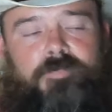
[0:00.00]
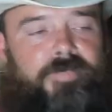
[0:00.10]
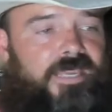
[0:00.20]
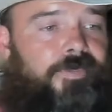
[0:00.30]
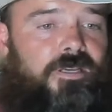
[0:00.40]

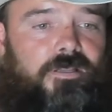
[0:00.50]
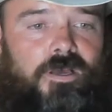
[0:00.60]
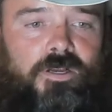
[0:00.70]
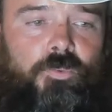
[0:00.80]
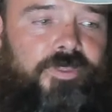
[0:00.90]
maybe
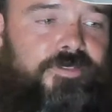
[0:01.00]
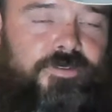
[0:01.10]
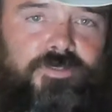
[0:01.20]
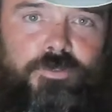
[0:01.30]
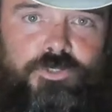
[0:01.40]
along with their
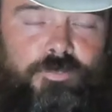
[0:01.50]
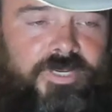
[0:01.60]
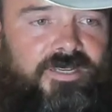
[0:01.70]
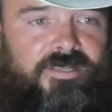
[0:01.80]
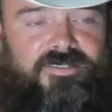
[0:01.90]
social
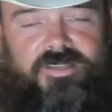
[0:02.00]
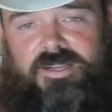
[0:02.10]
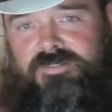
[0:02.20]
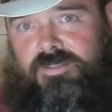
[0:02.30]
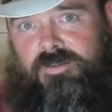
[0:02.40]
media
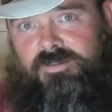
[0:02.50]
sites and their